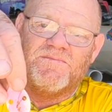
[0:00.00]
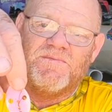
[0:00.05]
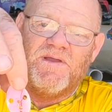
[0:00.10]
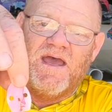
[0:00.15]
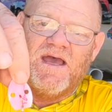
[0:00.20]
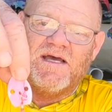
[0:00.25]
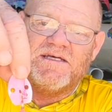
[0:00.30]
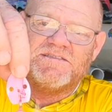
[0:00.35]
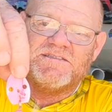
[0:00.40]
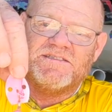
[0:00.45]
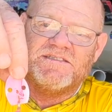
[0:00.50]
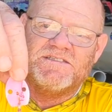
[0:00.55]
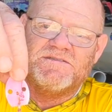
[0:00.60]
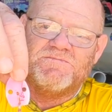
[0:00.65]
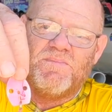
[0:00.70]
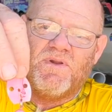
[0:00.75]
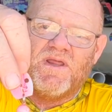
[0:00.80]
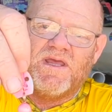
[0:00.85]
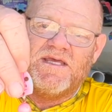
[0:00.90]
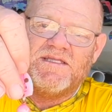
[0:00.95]
has these
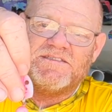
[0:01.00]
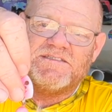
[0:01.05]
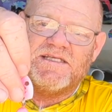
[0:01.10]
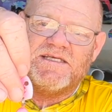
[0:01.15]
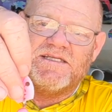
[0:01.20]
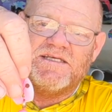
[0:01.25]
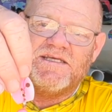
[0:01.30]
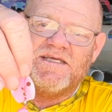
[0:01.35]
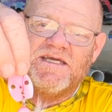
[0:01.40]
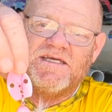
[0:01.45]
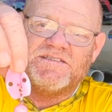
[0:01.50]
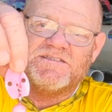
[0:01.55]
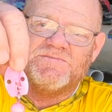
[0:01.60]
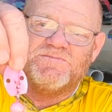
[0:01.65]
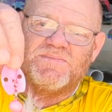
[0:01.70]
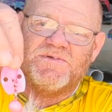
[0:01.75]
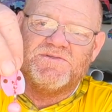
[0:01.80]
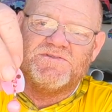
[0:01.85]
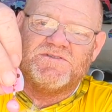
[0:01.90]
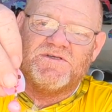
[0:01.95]
blades that he gets
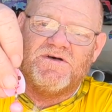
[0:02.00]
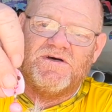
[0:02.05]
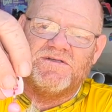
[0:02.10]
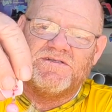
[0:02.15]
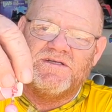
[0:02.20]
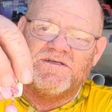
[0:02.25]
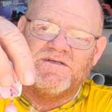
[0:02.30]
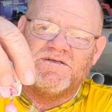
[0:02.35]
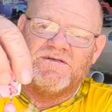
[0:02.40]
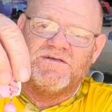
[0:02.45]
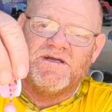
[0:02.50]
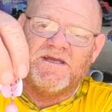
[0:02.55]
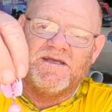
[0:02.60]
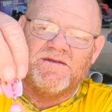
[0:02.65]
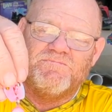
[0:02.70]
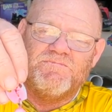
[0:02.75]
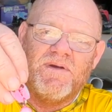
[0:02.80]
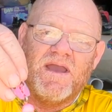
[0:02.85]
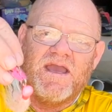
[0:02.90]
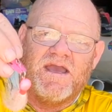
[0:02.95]
and puts on here,
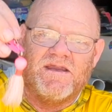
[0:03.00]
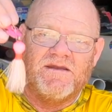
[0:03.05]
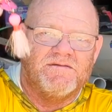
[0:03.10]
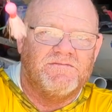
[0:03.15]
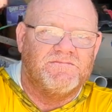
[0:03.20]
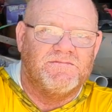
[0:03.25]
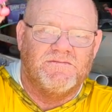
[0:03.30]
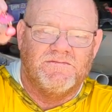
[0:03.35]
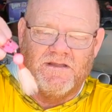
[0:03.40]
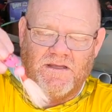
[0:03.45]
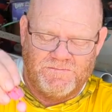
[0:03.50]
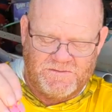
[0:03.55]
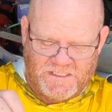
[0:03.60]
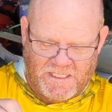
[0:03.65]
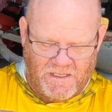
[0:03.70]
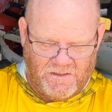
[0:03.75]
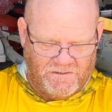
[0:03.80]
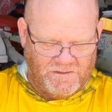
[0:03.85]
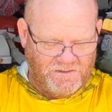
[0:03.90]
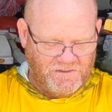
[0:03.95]
and man, I'm
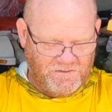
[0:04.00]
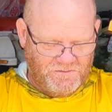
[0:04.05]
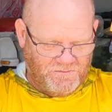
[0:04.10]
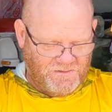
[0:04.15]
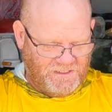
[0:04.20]
telling you,